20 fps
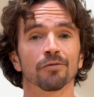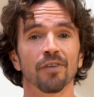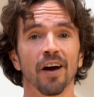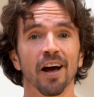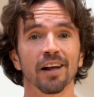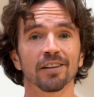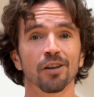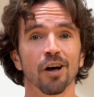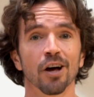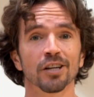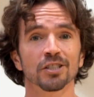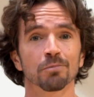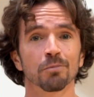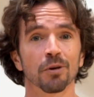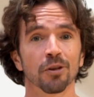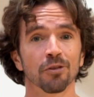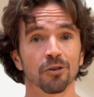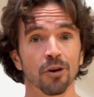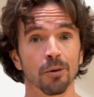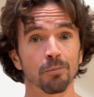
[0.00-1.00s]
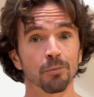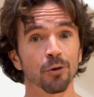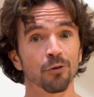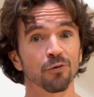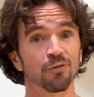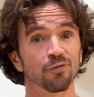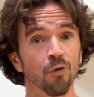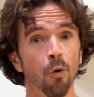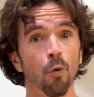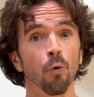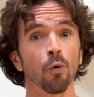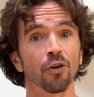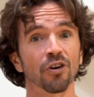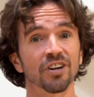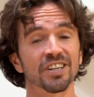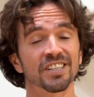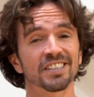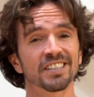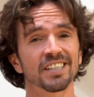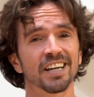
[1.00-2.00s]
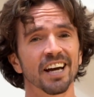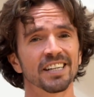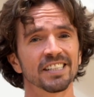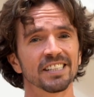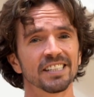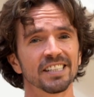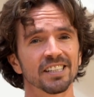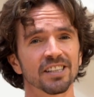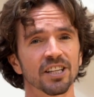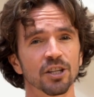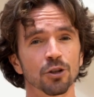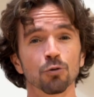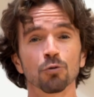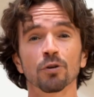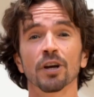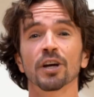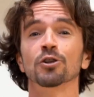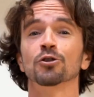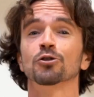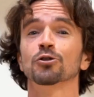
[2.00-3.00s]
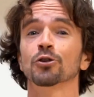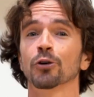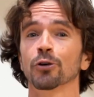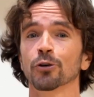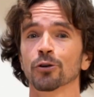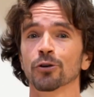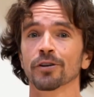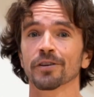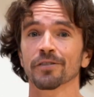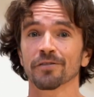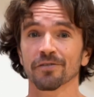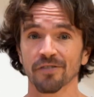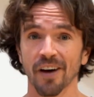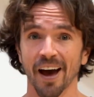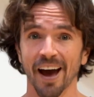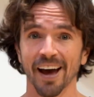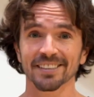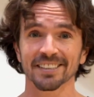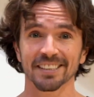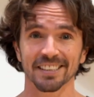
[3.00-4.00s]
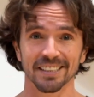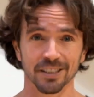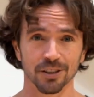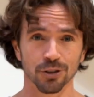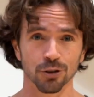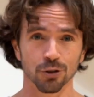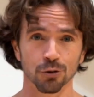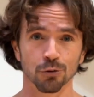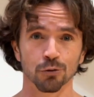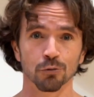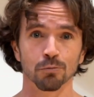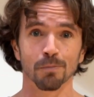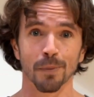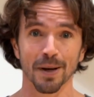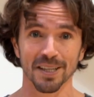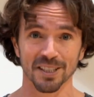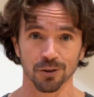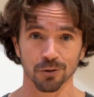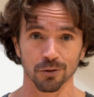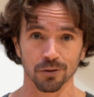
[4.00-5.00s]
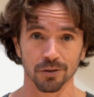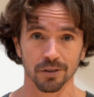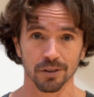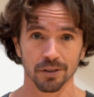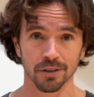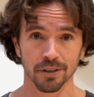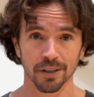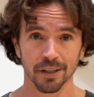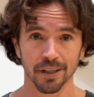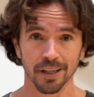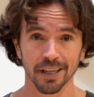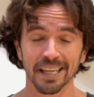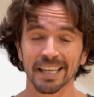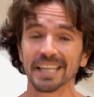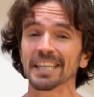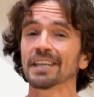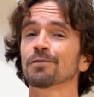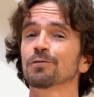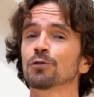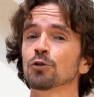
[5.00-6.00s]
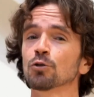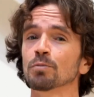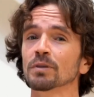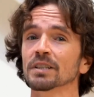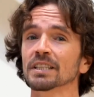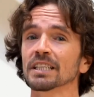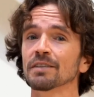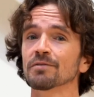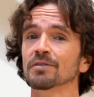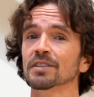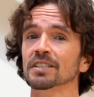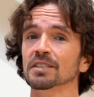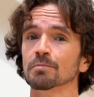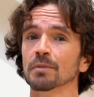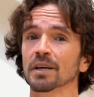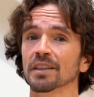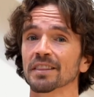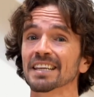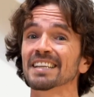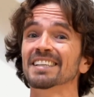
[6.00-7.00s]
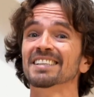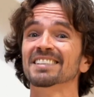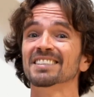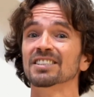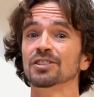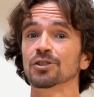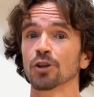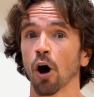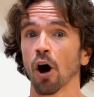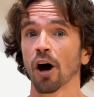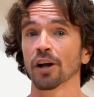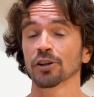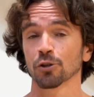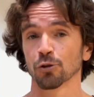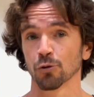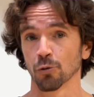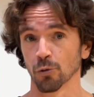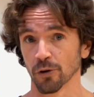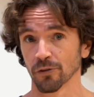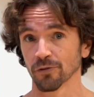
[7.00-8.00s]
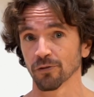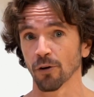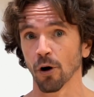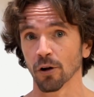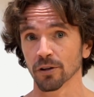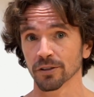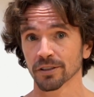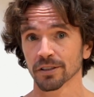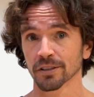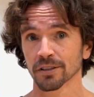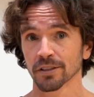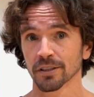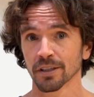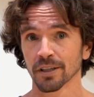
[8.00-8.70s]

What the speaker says: Fat loss myth number 4 is the idea that you can turn fat into muscle. If you believe this myth, it is not your fault.